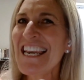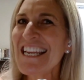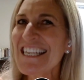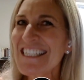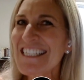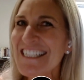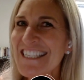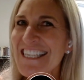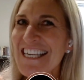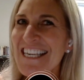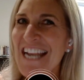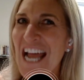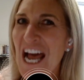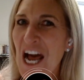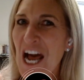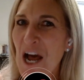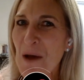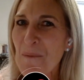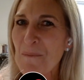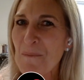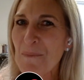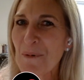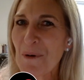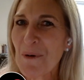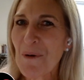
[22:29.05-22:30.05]
listen
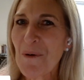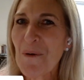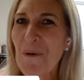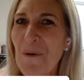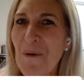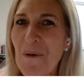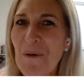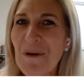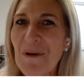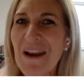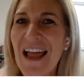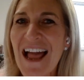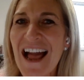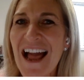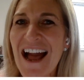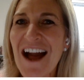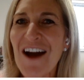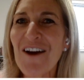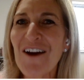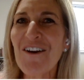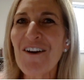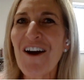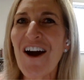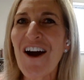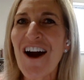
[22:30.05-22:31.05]
up, all
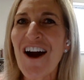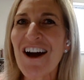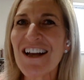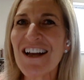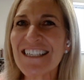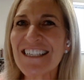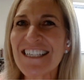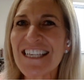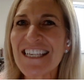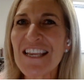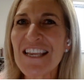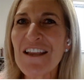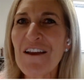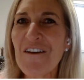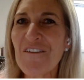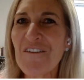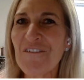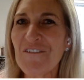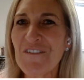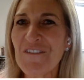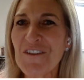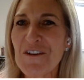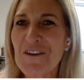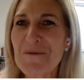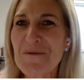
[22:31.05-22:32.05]
our Aussie
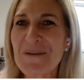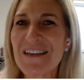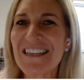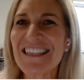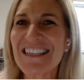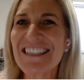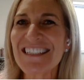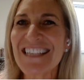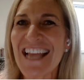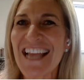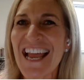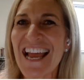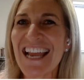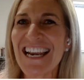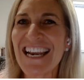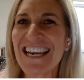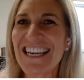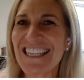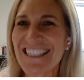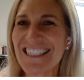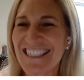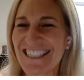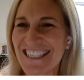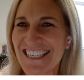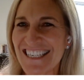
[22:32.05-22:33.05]
viewers and
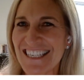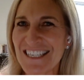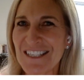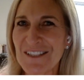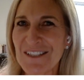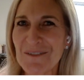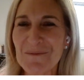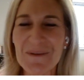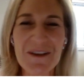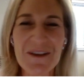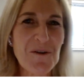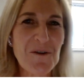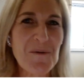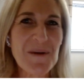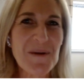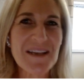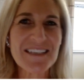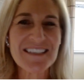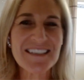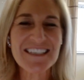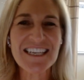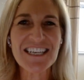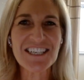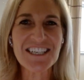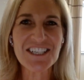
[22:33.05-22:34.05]
listeners. We
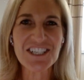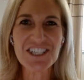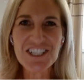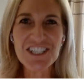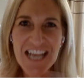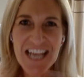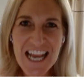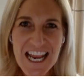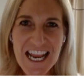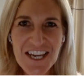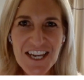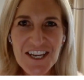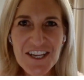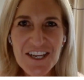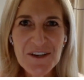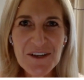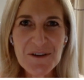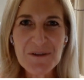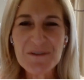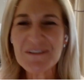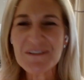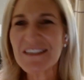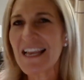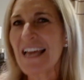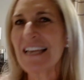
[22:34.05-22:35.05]
always tend to share
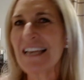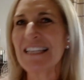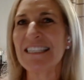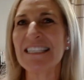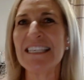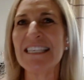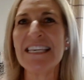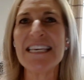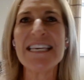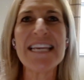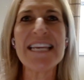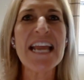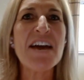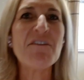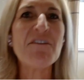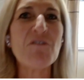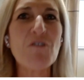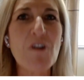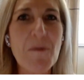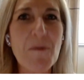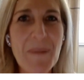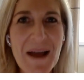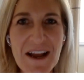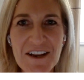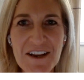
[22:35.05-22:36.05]
news and it's
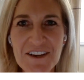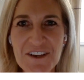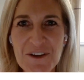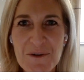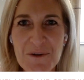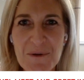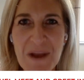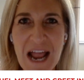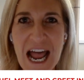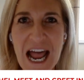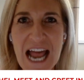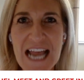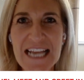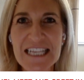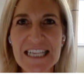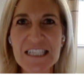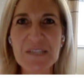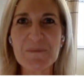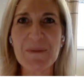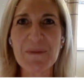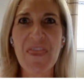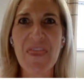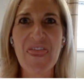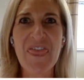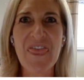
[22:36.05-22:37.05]
never about you
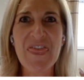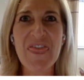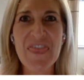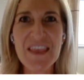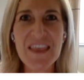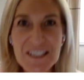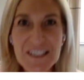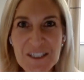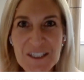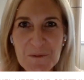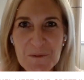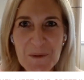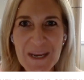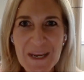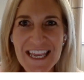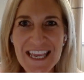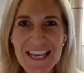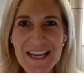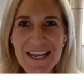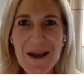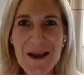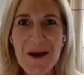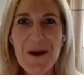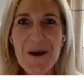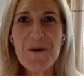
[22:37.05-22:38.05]
guys. But this
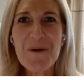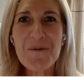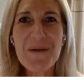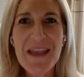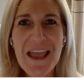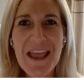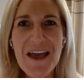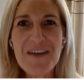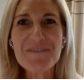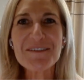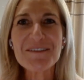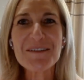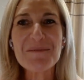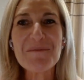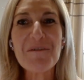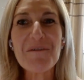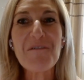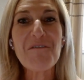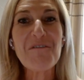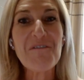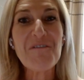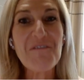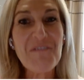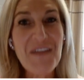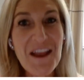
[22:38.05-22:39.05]
week, we have some
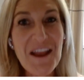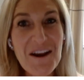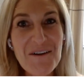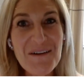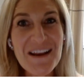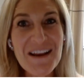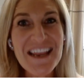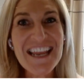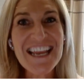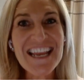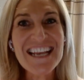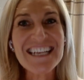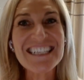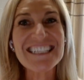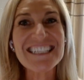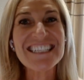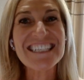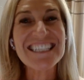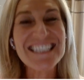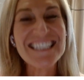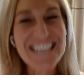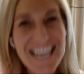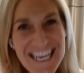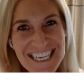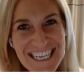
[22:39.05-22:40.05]
very
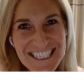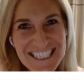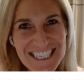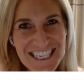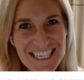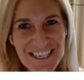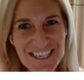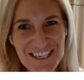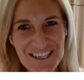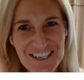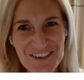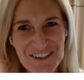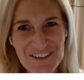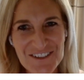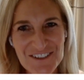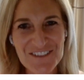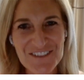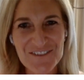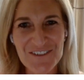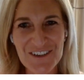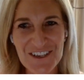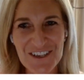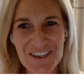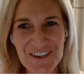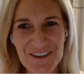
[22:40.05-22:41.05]
exciting
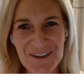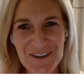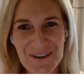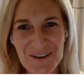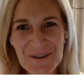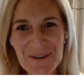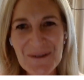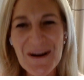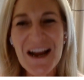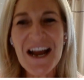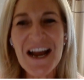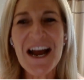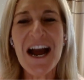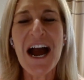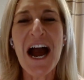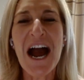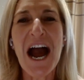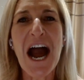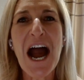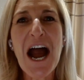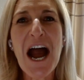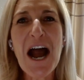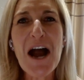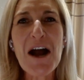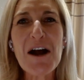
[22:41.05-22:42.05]
news for you.
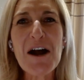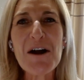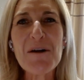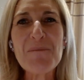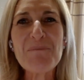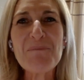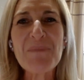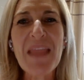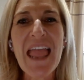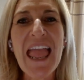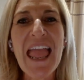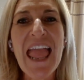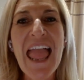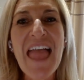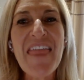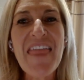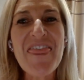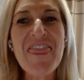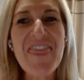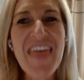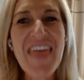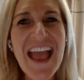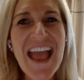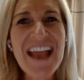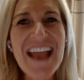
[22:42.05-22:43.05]
Um,
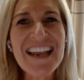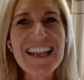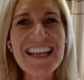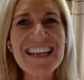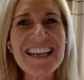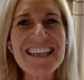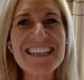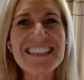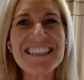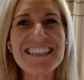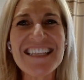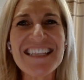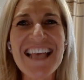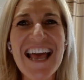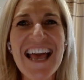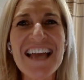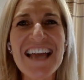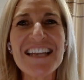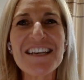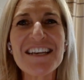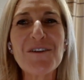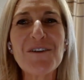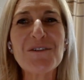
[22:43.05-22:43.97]
and that is that